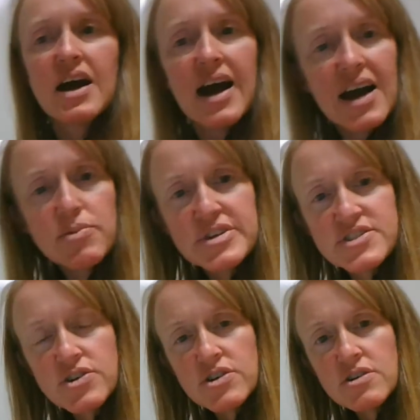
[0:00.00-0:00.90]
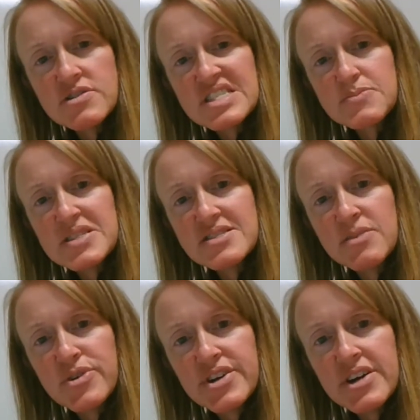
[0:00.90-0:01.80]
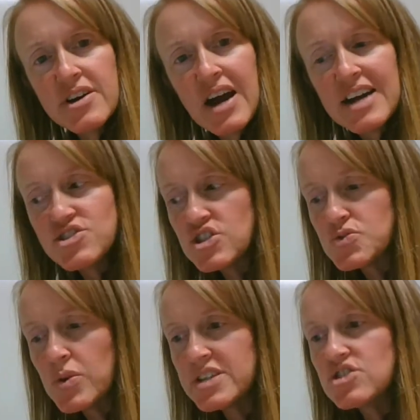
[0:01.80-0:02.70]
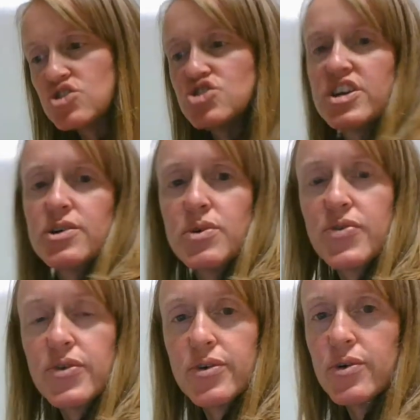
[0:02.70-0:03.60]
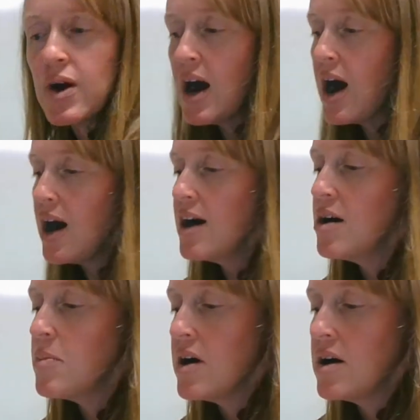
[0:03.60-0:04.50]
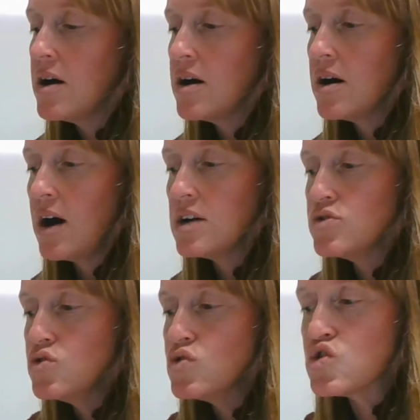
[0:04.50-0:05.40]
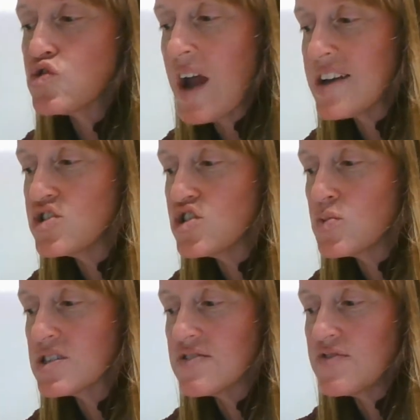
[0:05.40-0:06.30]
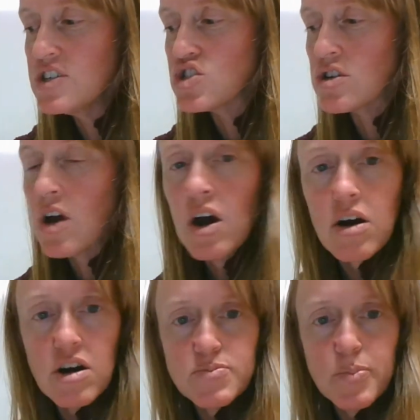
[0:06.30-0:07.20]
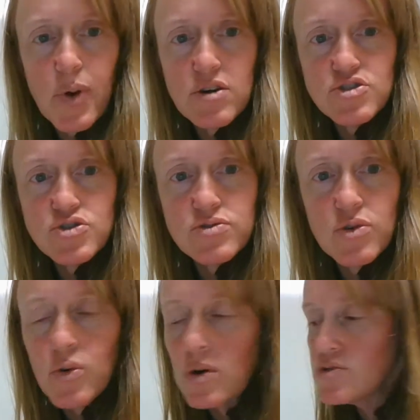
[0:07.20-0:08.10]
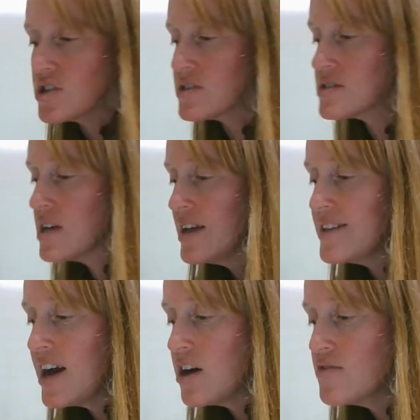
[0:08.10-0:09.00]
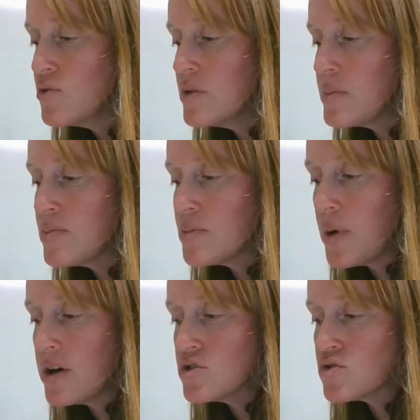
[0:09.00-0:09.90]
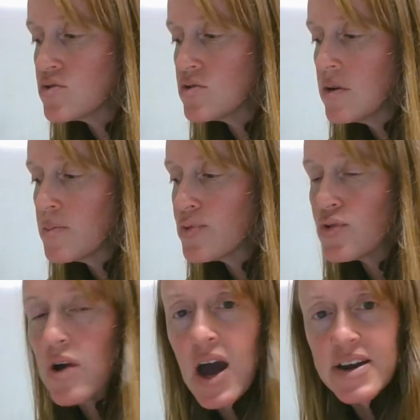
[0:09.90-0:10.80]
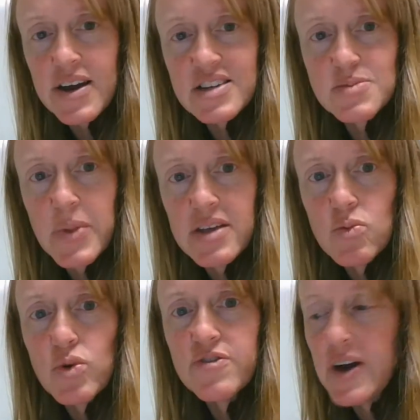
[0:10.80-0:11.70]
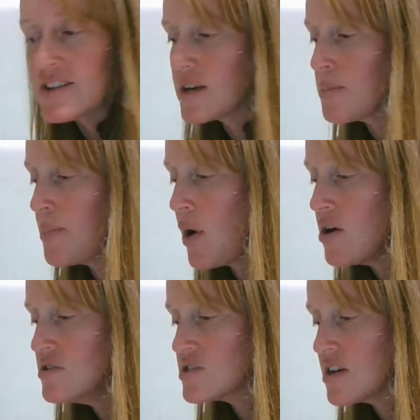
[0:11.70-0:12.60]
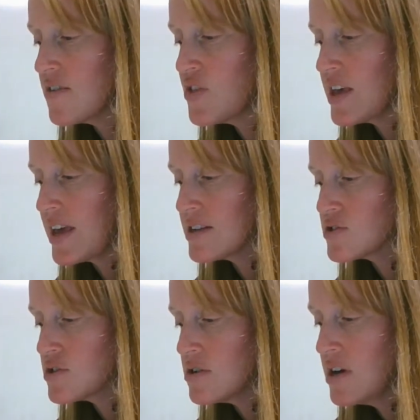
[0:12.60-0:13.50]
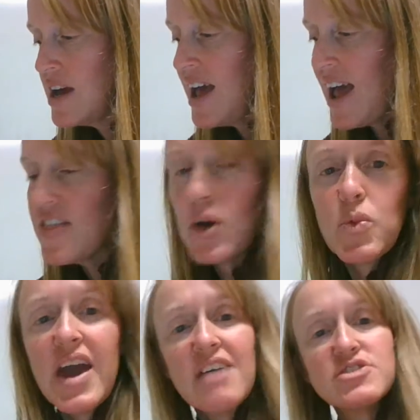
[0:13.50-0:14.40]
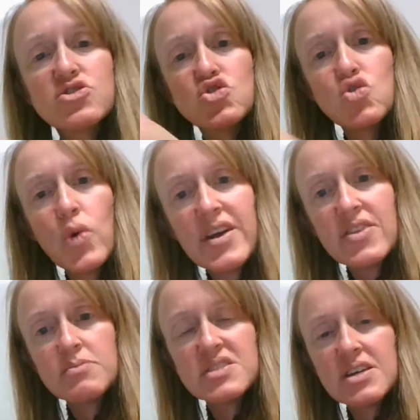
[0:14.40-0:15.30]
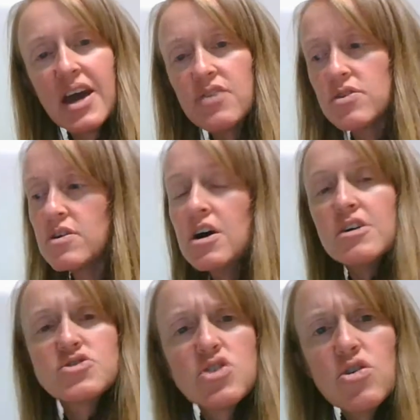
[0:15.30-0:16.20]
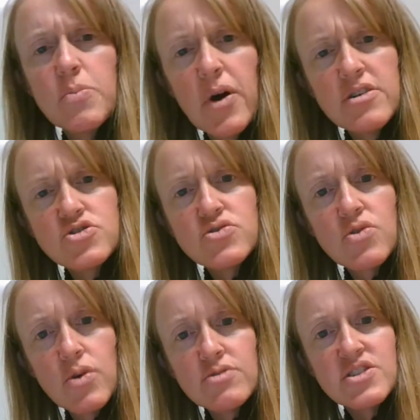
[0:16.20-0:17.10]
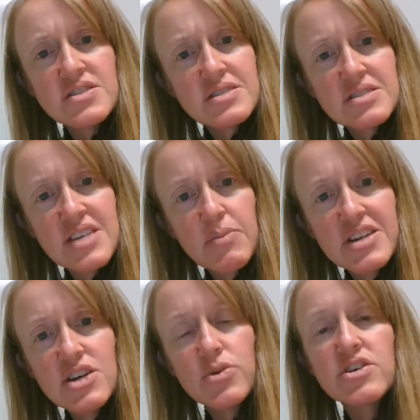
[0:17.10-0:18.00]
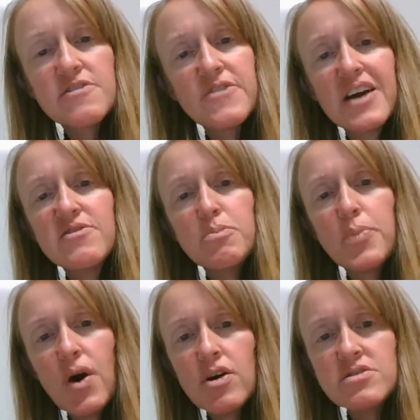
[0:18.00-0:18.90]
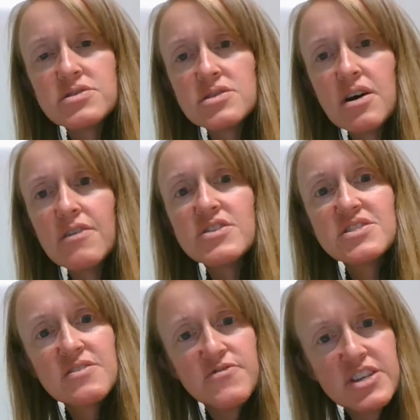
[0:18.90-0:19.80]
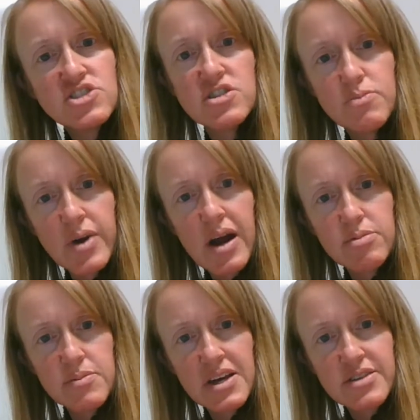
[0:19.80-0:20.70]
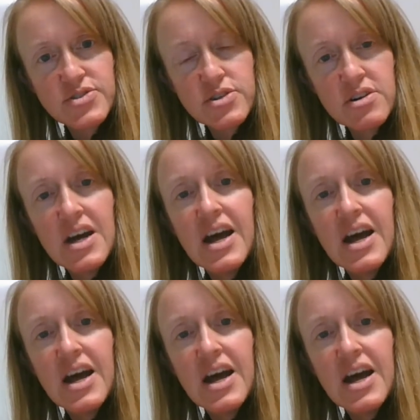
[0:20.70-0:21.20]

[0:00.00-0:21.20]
Hi, boys and girls. It's Miss Seymour here. I just wanted to share with you a new strategy with division called partial quotients. Now, if you remember, partial products meant we're finding parts of the answer and then we have to join them together. So partial quotients is the same idea. We're going to find parts of a division problem answer